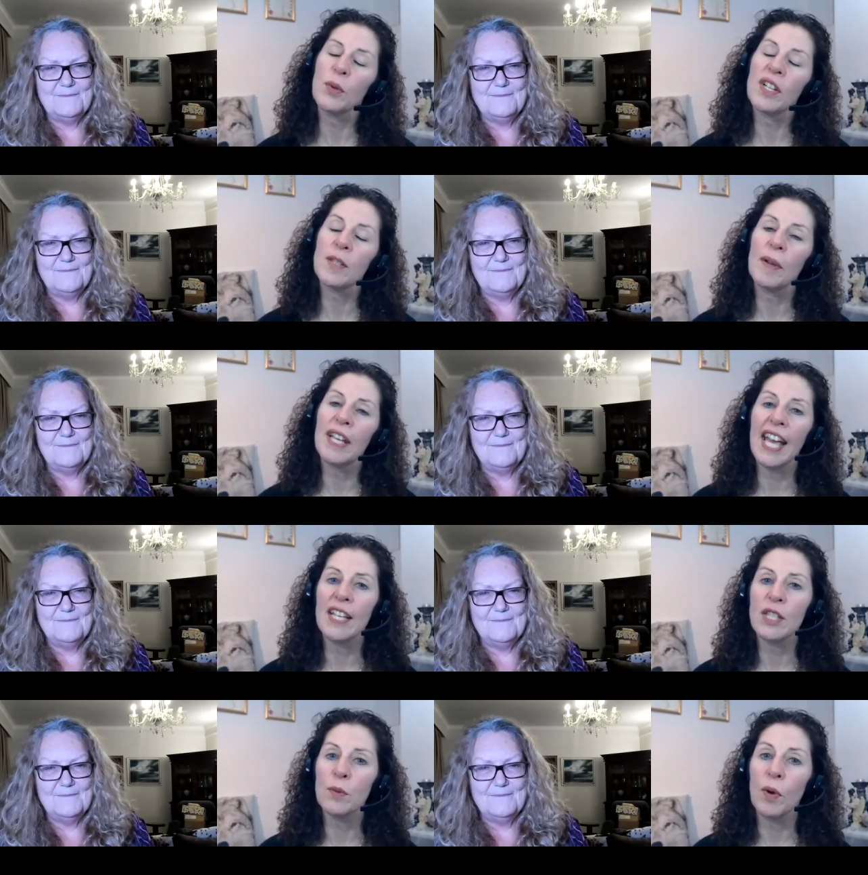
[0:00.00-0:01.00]
Speaker 1: to ask my
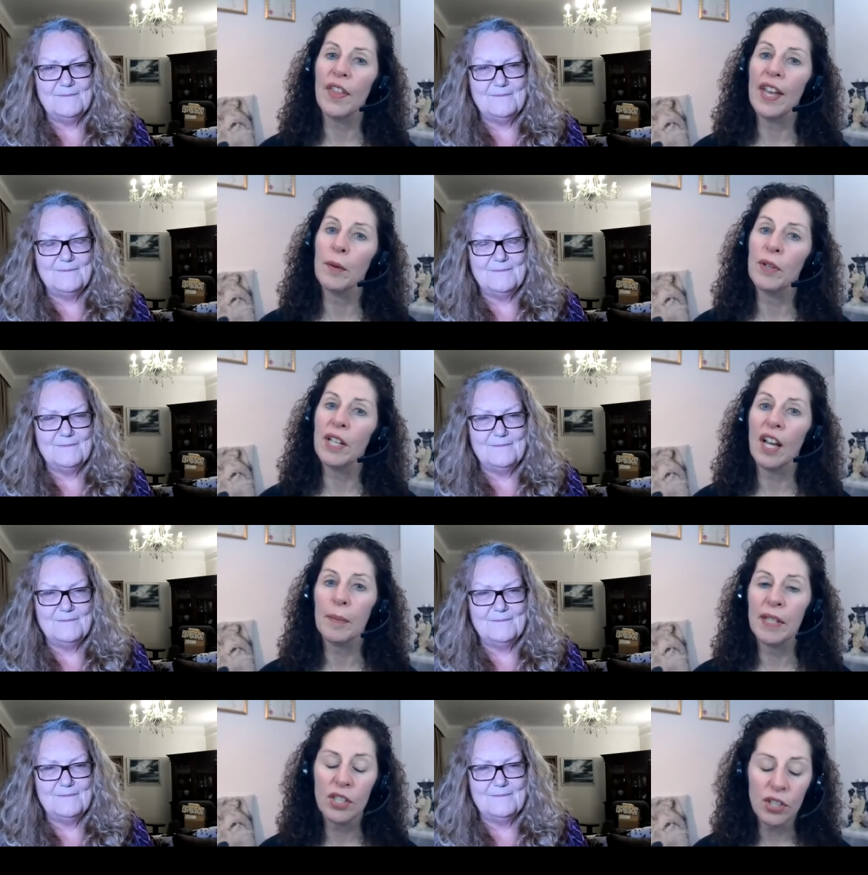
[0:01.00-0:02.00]
guests what they would like
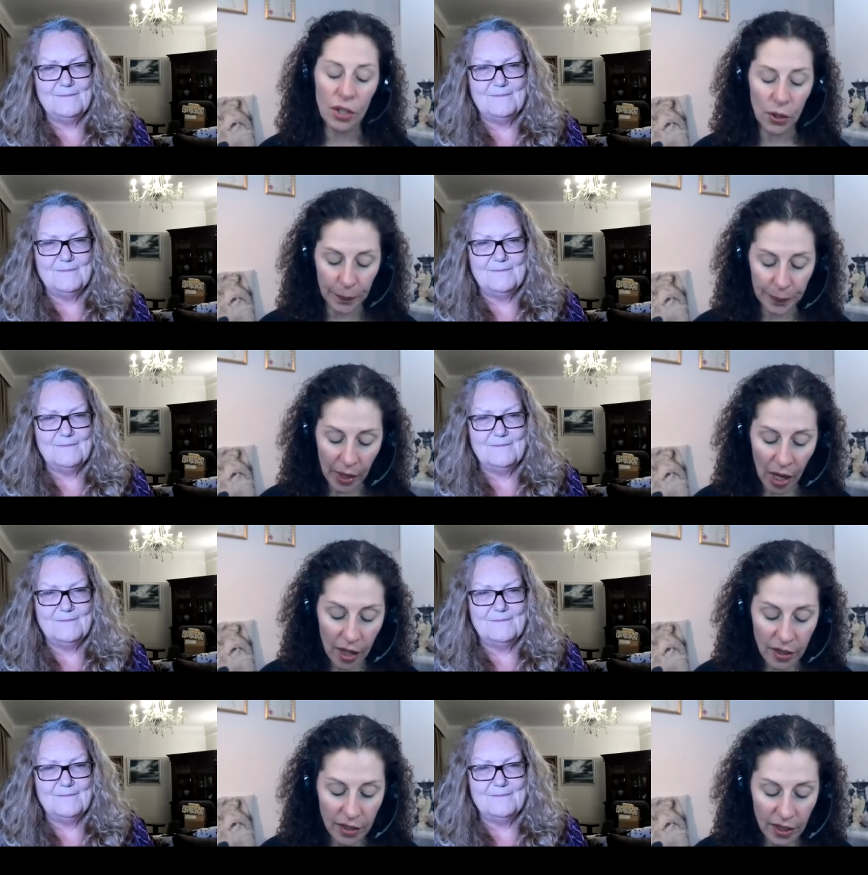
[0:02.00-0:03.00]
me to do.
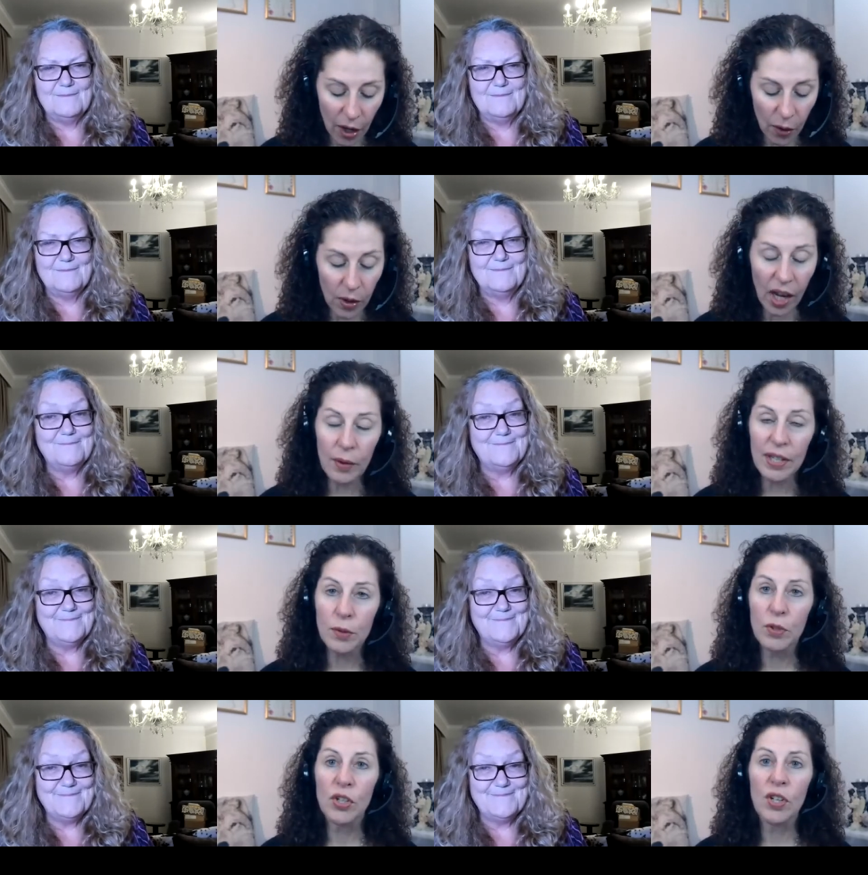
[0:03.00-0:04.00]
So,
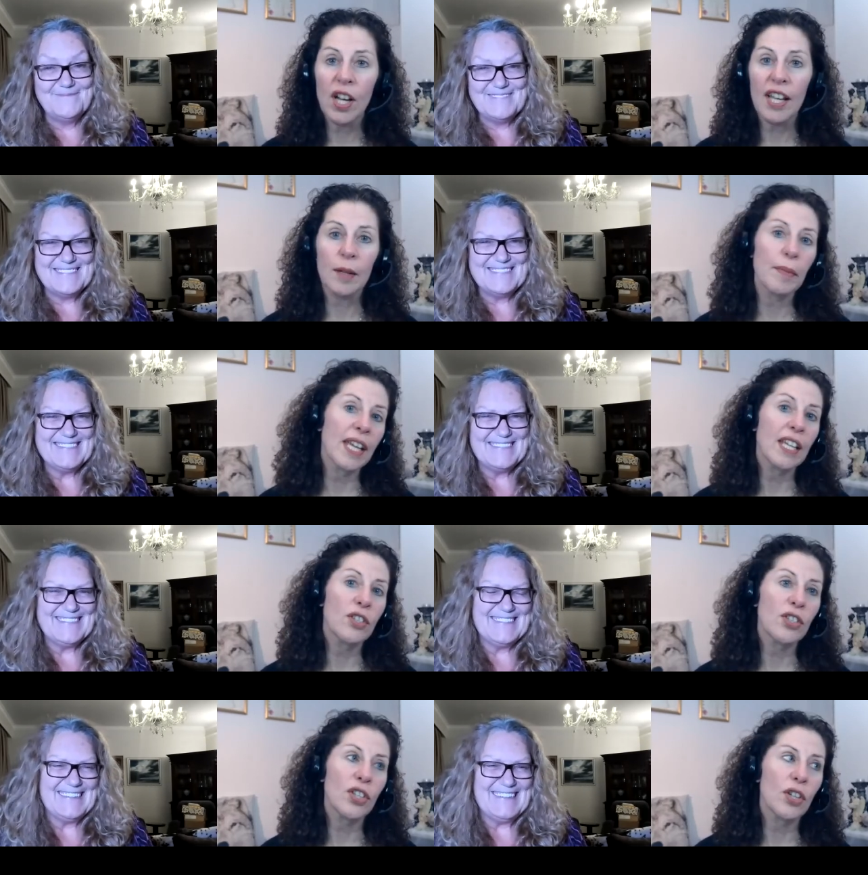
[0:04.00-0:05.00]
Lois, would you like me
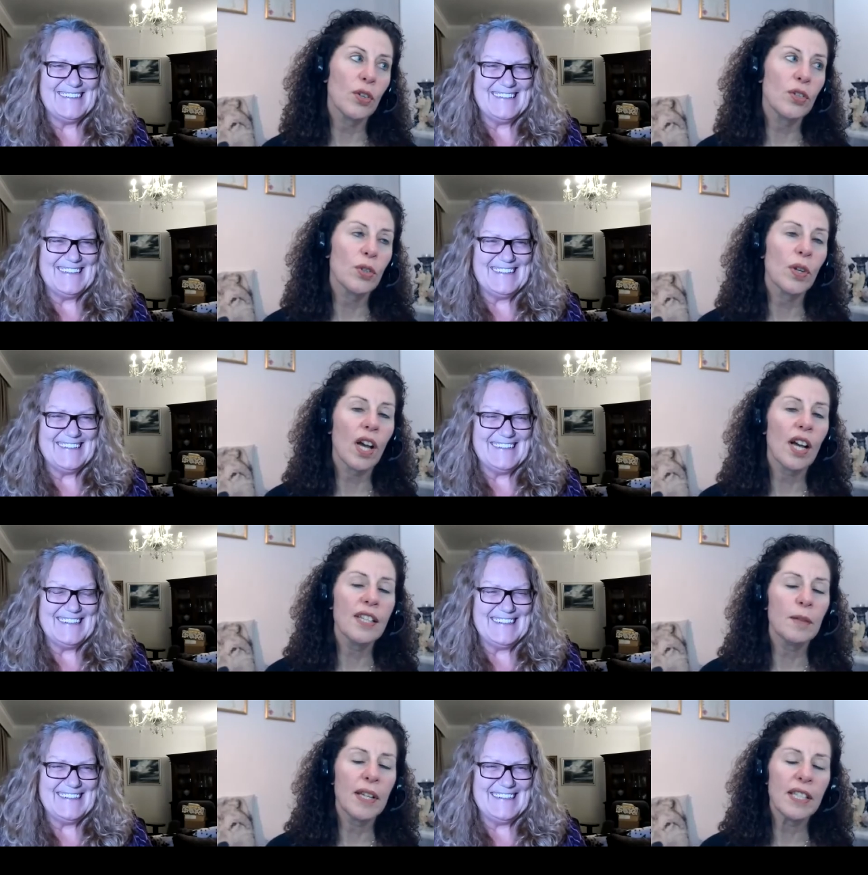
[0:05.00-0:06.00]
to do a
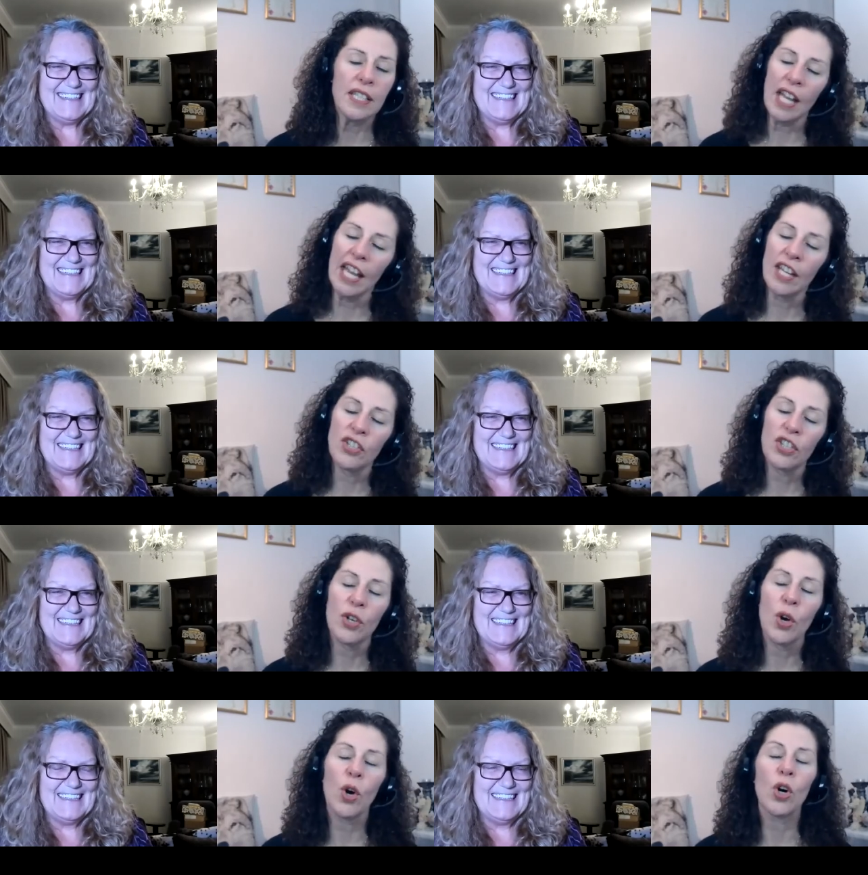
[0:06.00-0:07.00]
guided
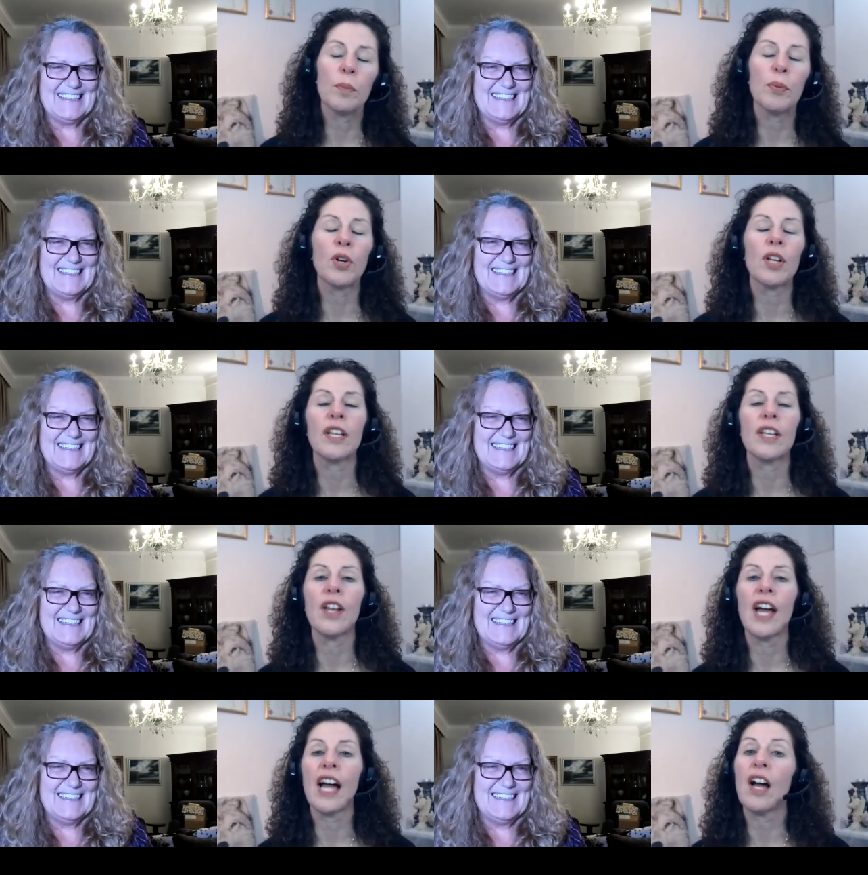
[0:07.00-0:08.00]
meditation or pull an
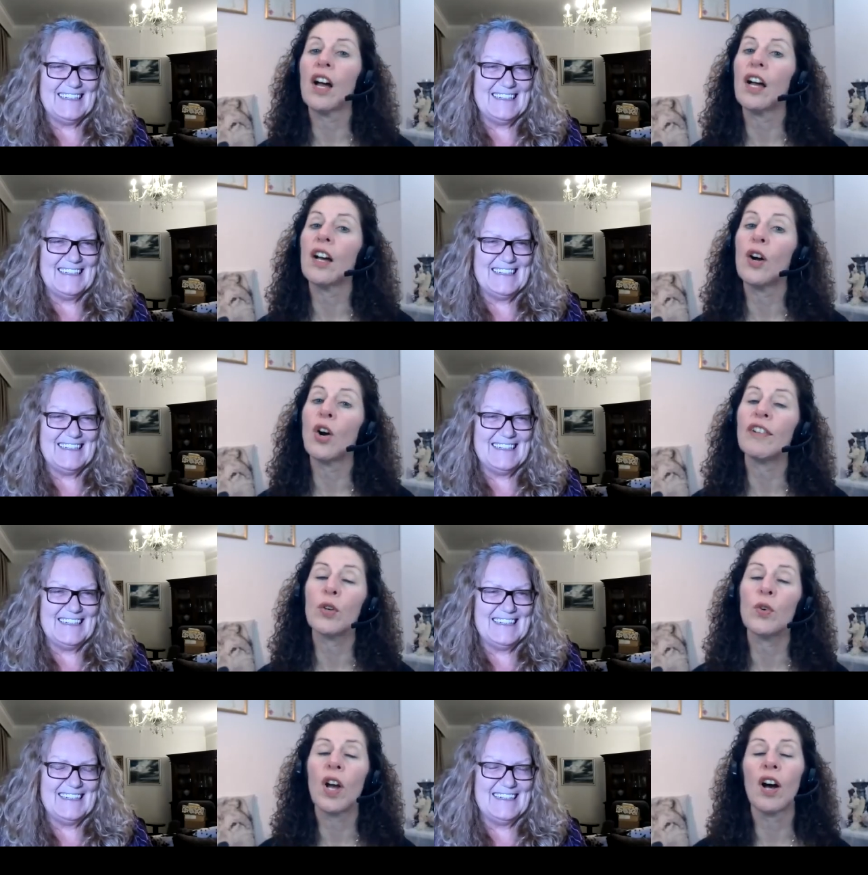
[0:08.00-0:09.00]
uh,
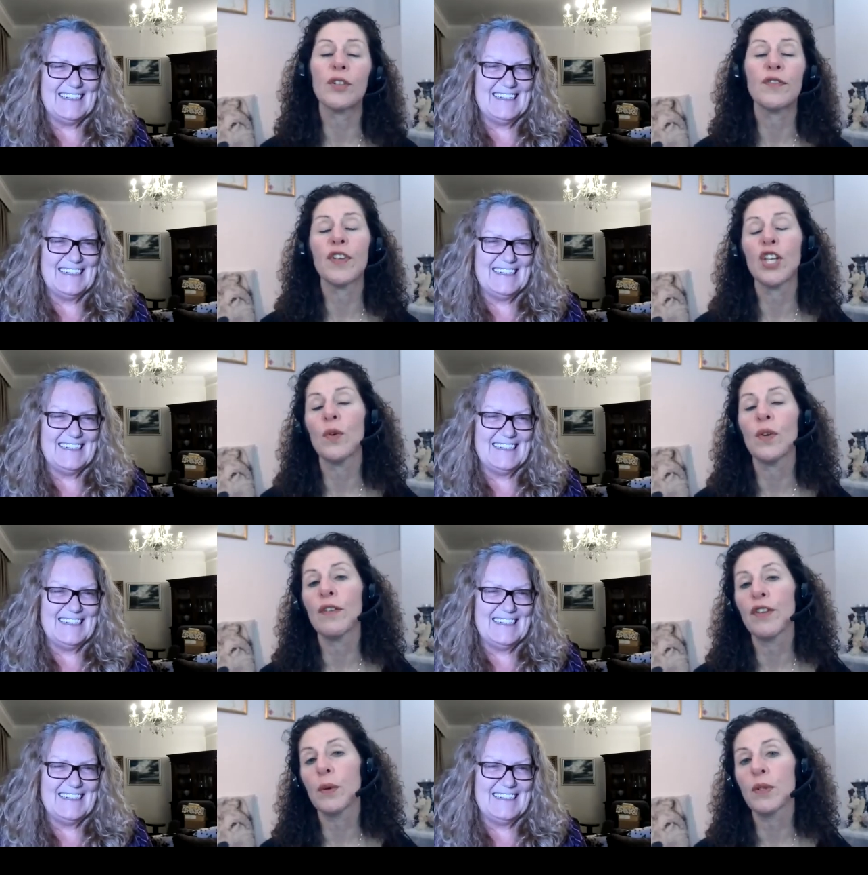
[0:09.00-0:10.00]
oracle card for you and the
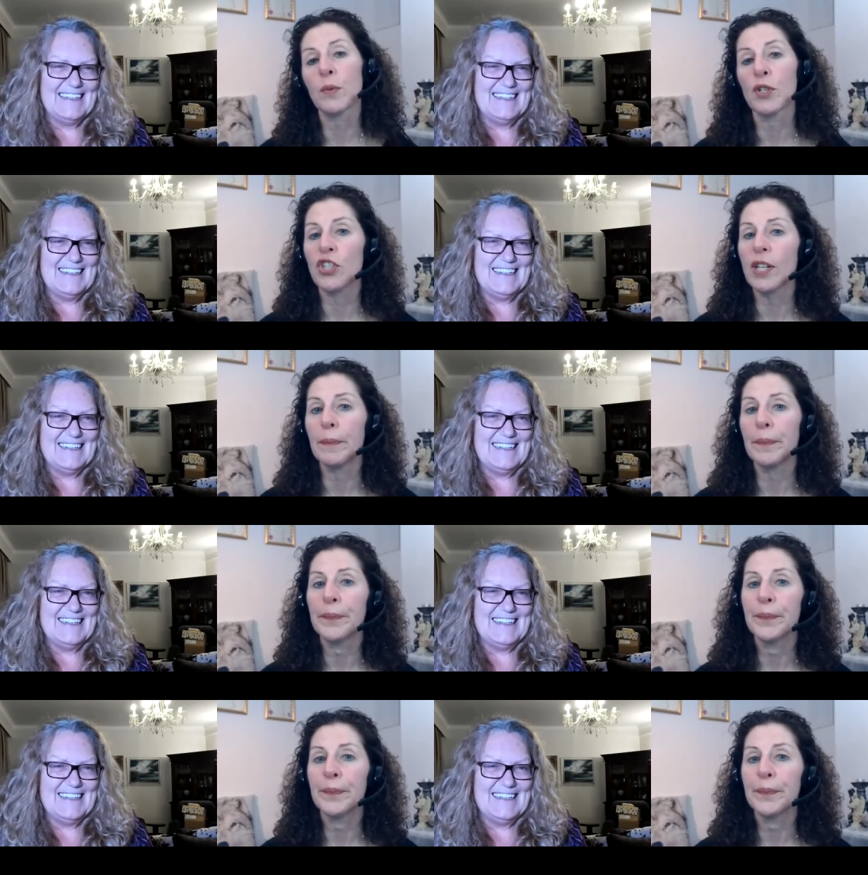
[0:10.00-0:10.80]
viewers watching?